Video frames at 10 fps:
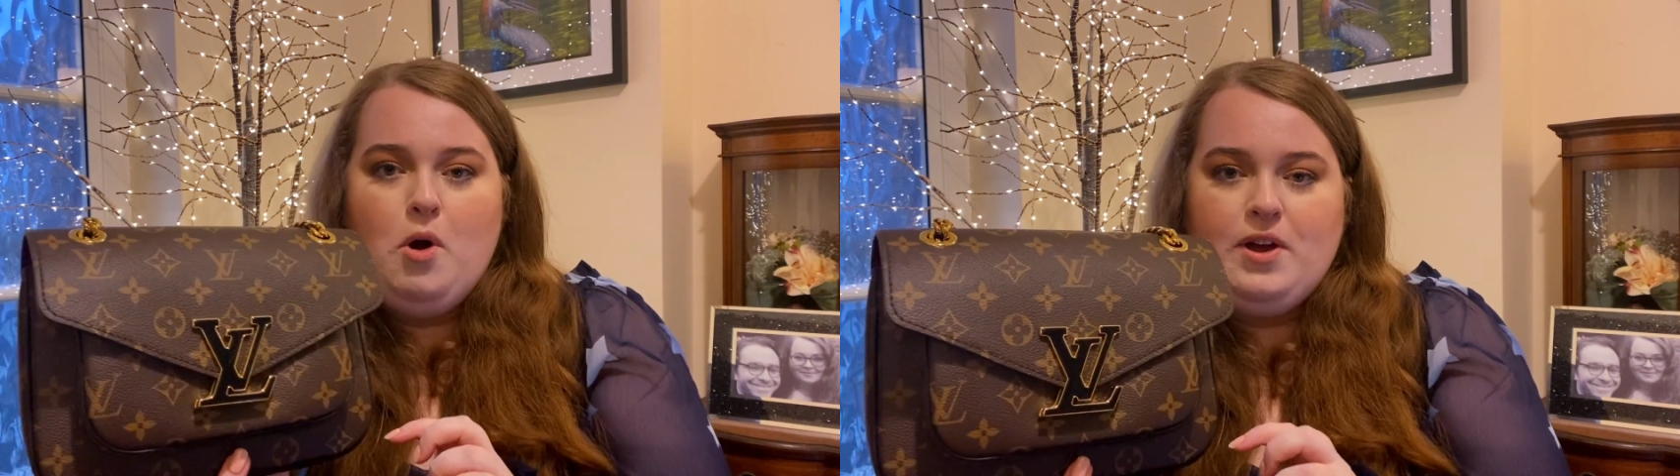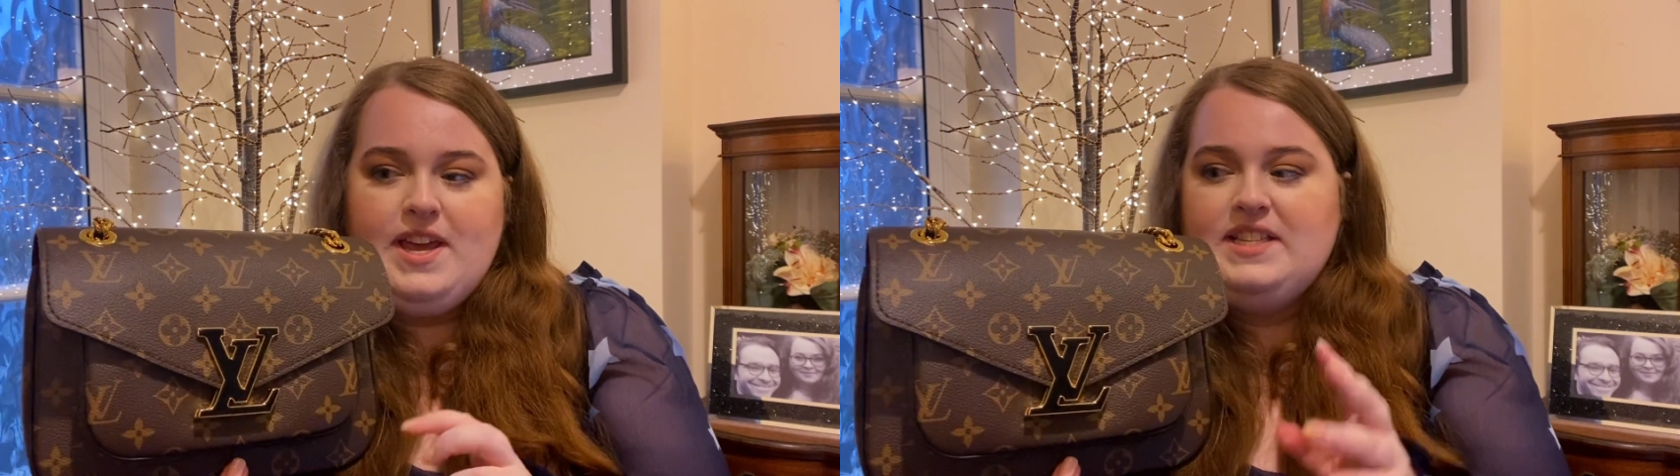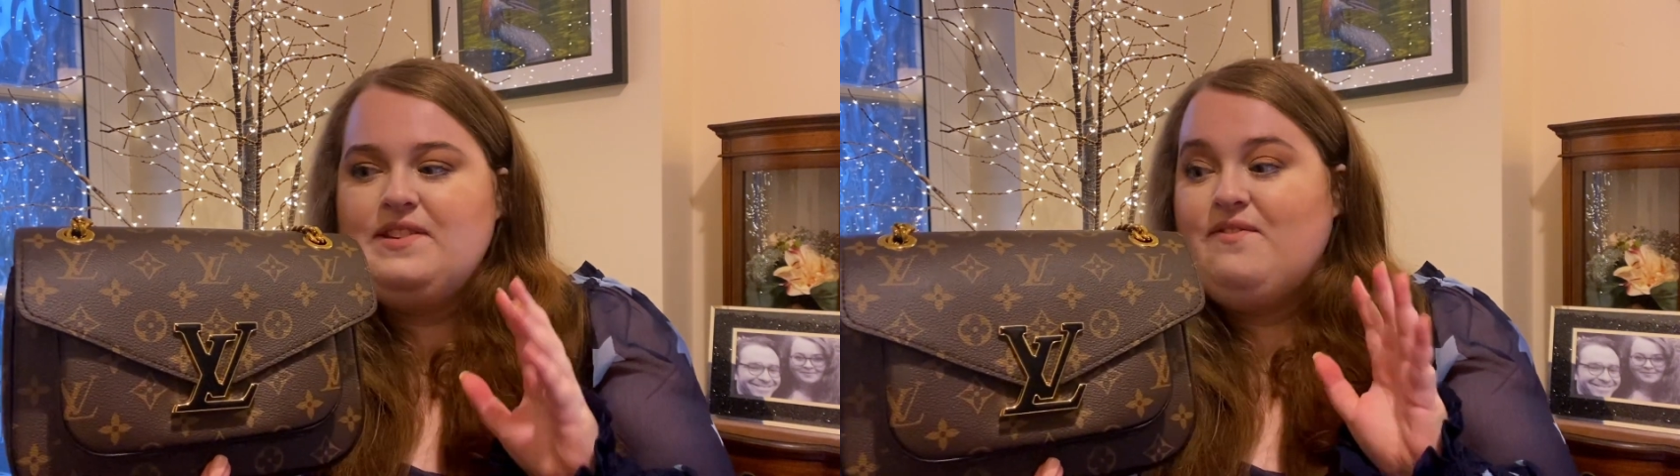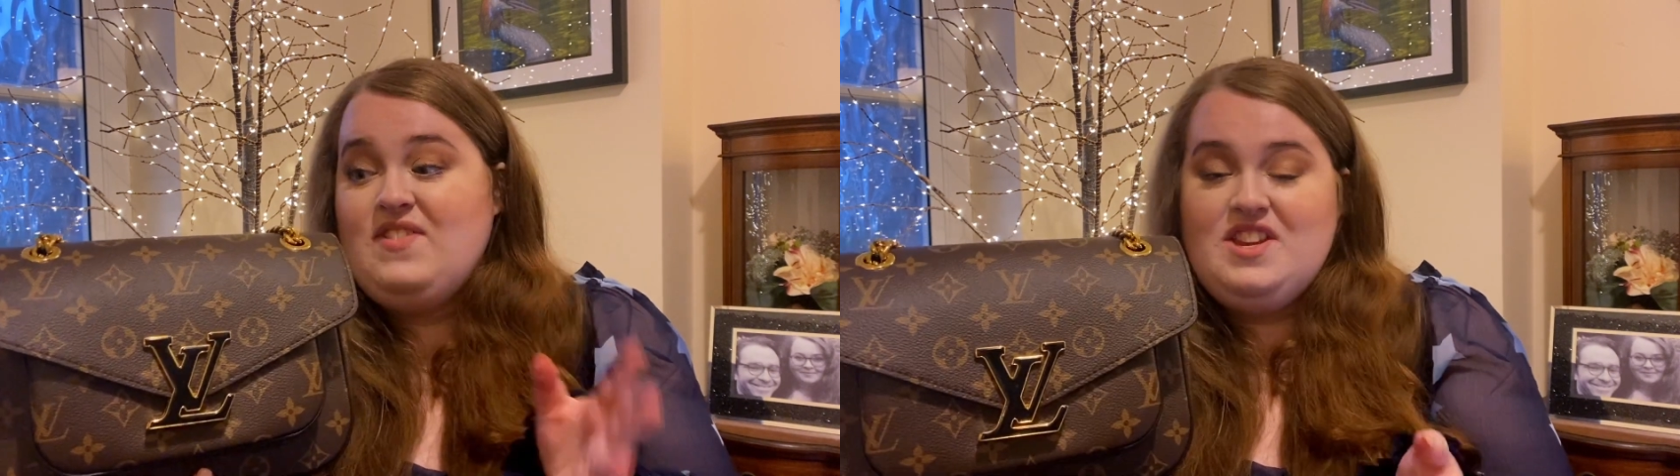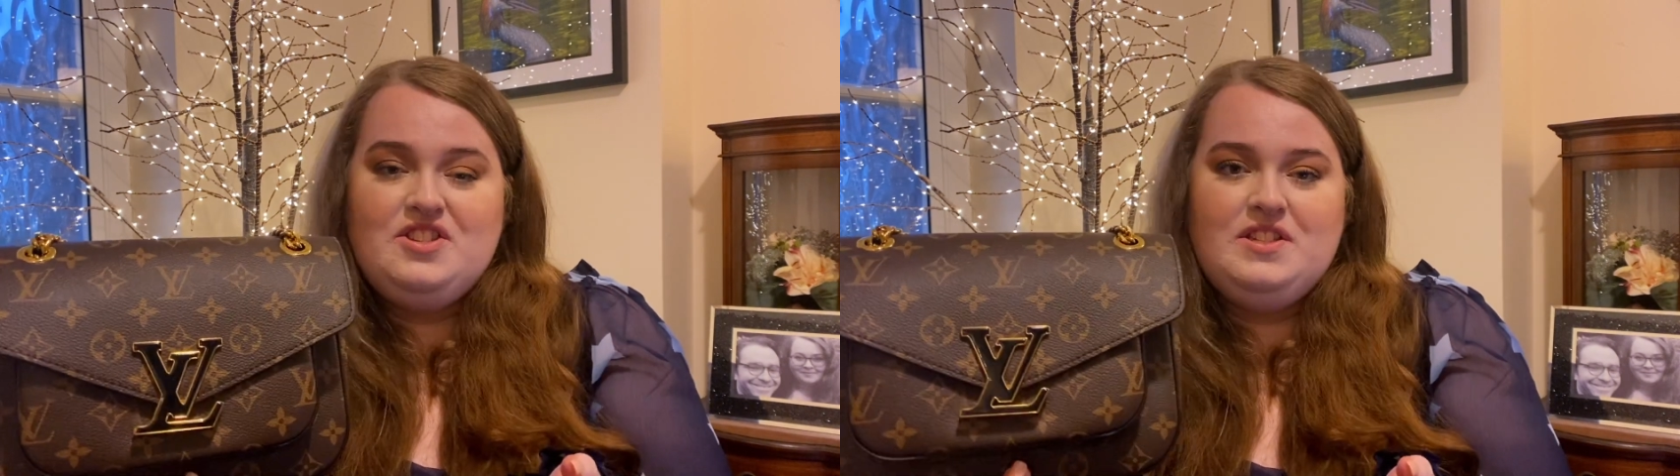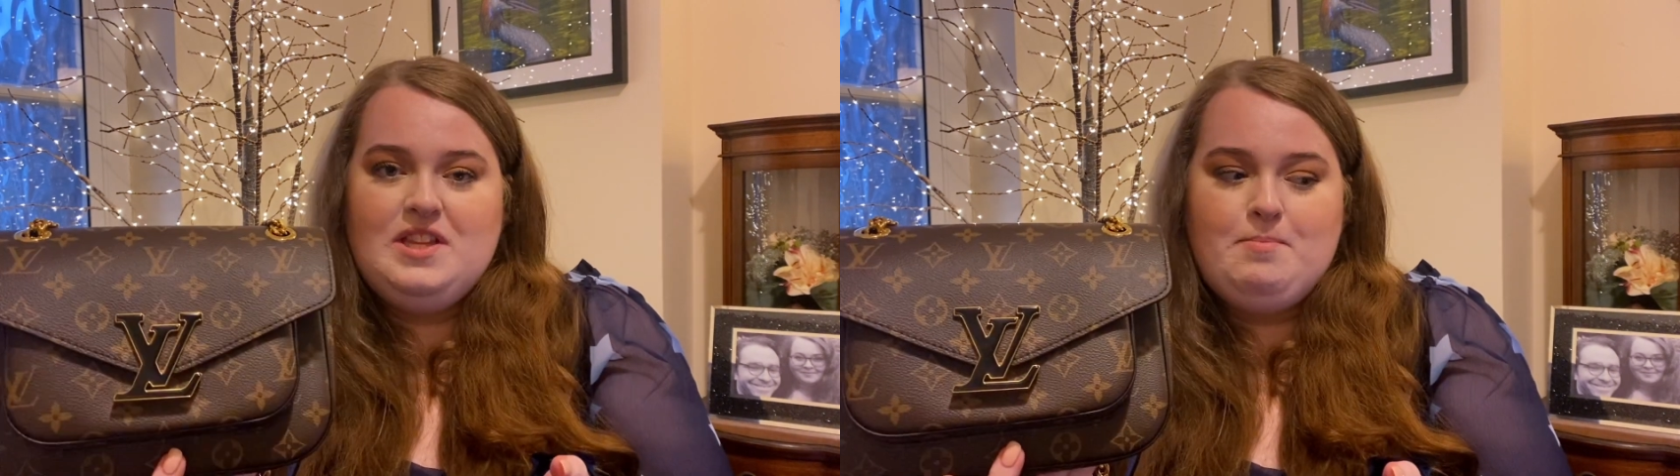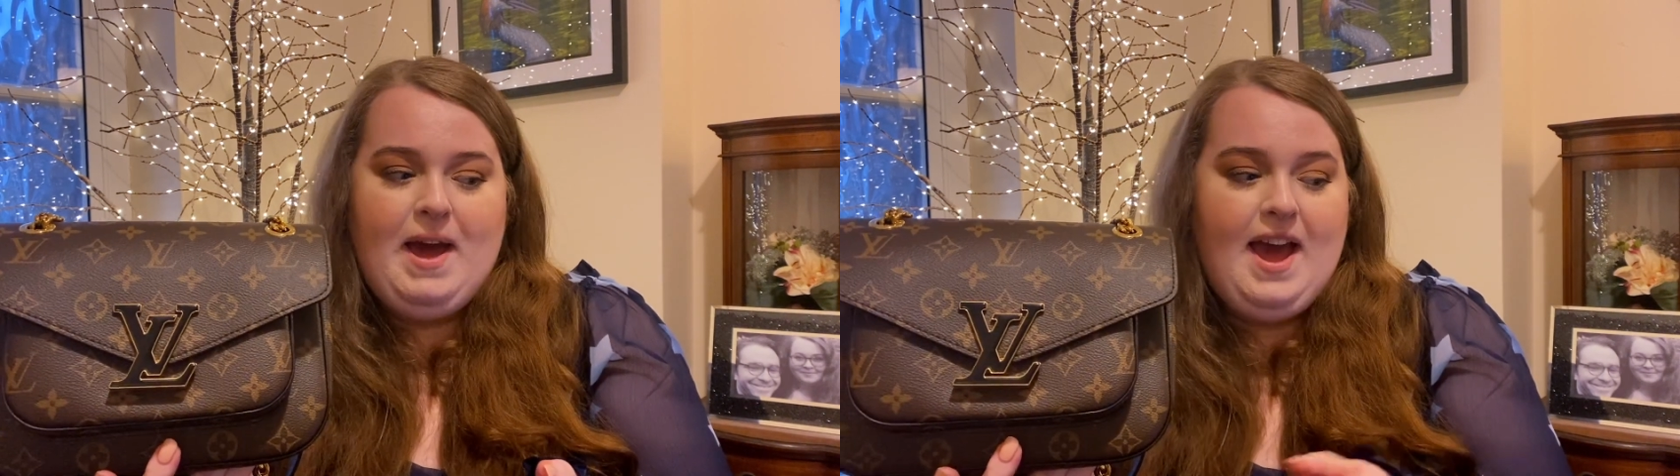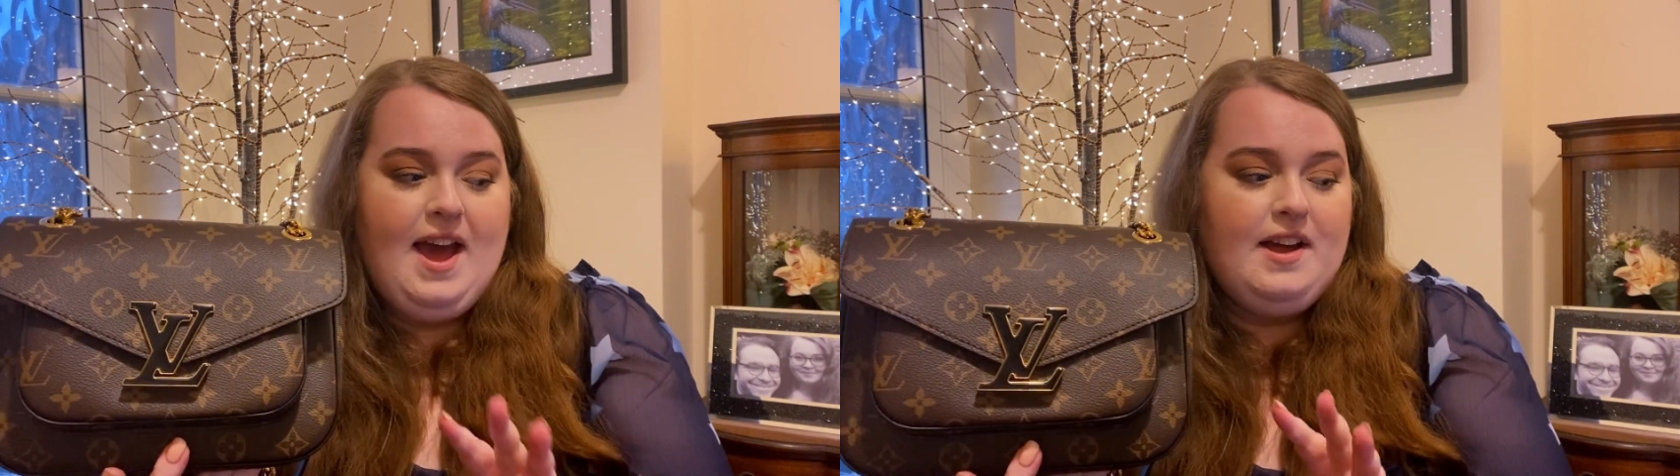pockets and features to the
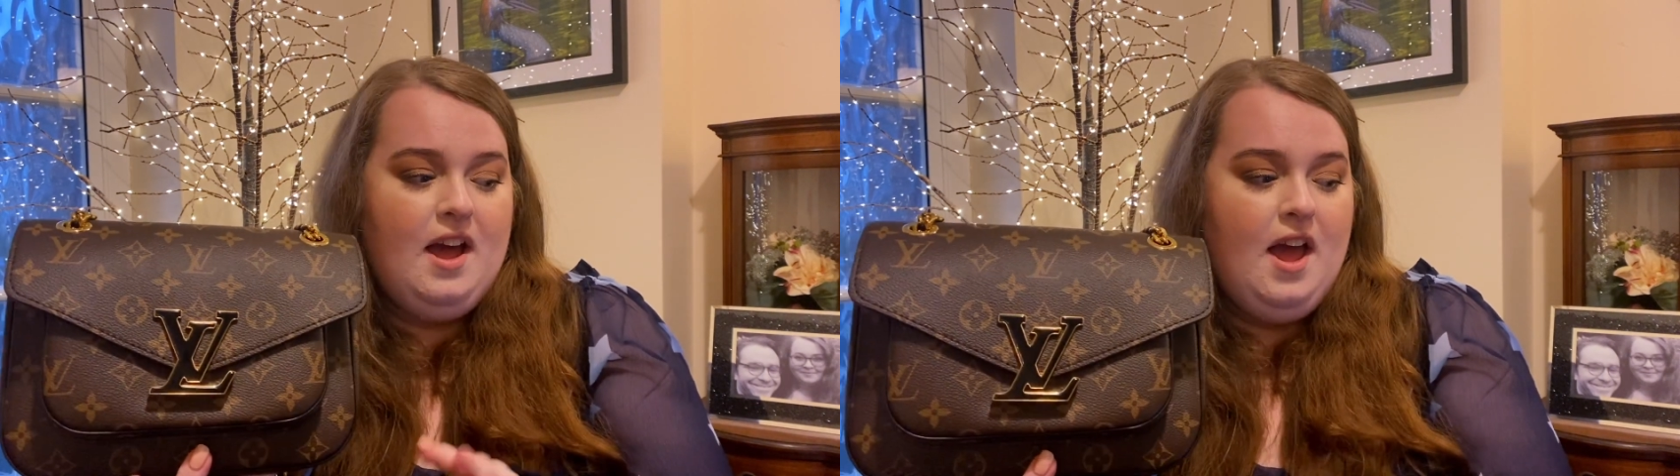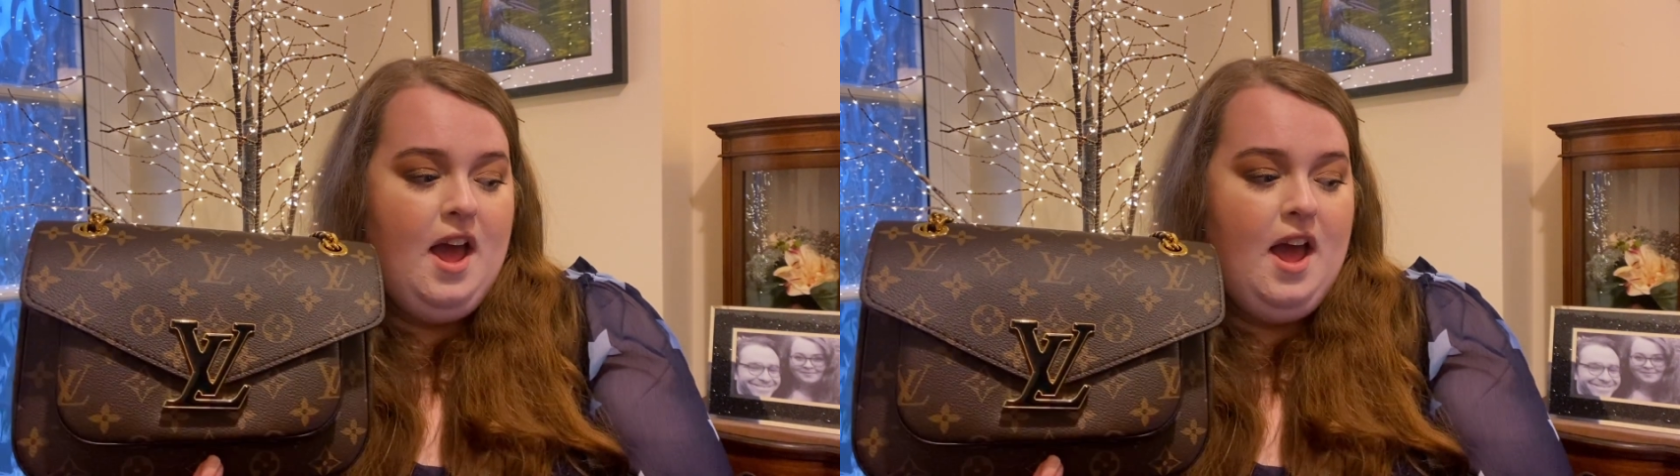bag.